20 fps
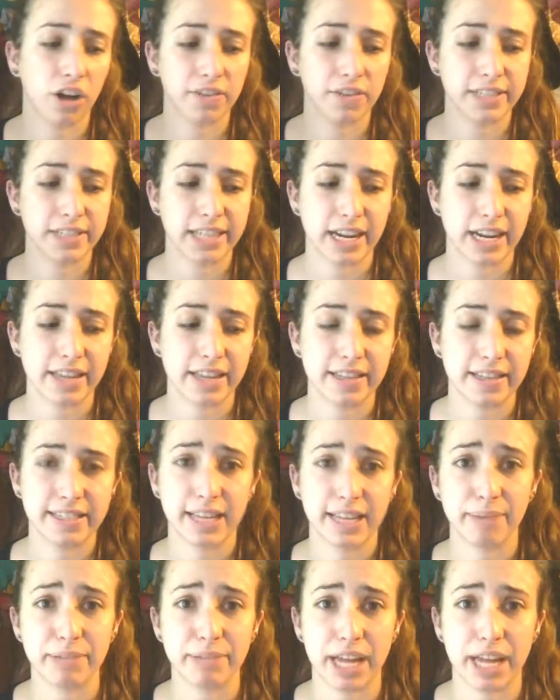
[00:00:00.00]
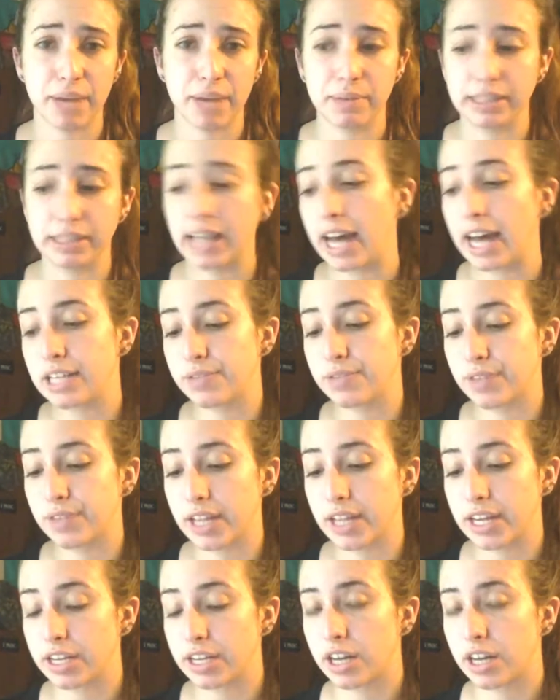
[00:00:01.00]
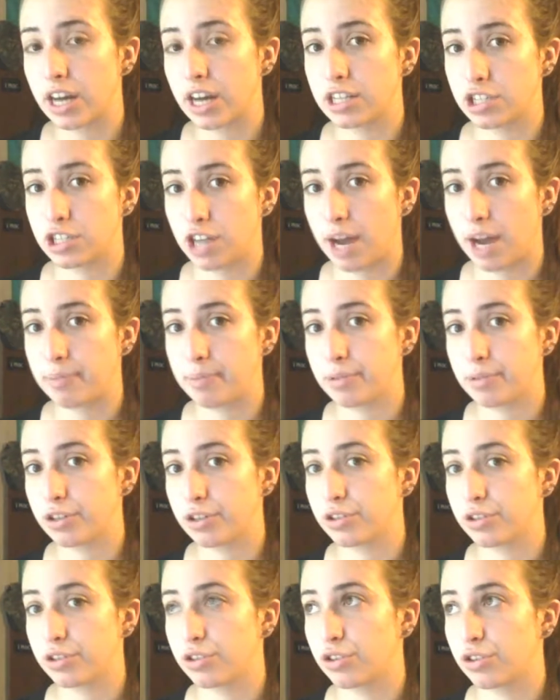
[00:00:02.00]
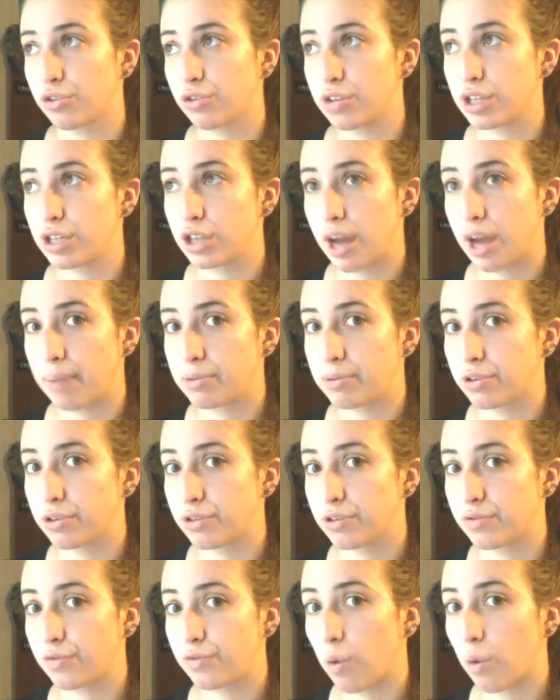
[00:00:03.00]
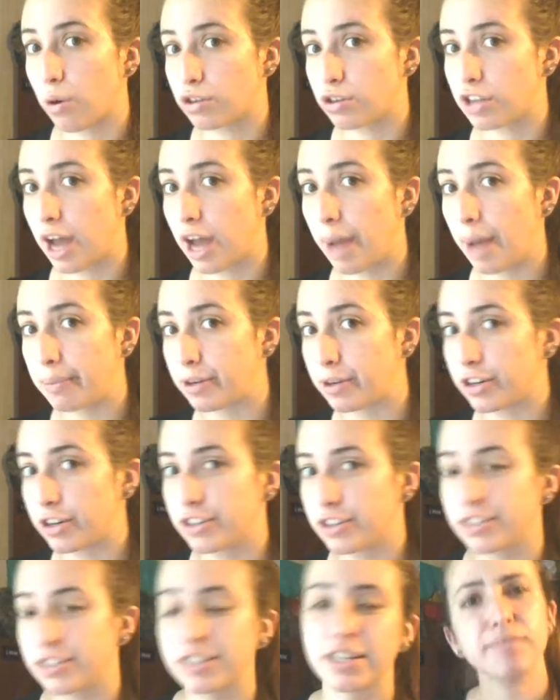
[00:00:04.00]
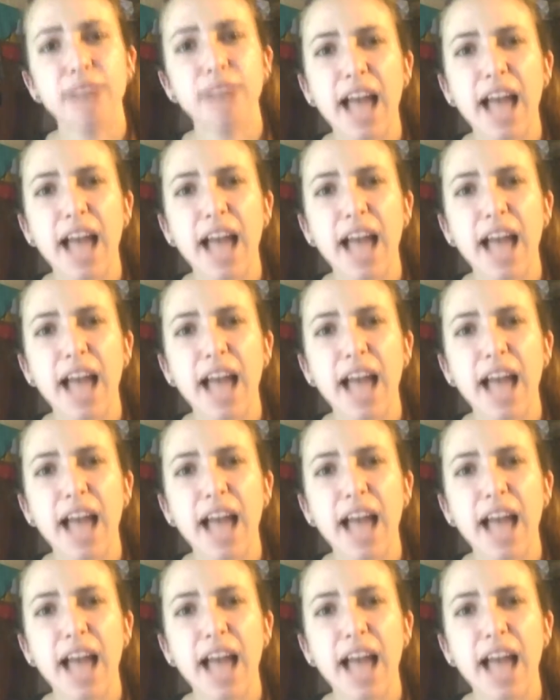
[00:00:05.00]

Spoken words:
of a sudden the same day would last for like a chapter, 3 chapters, 4 chapters.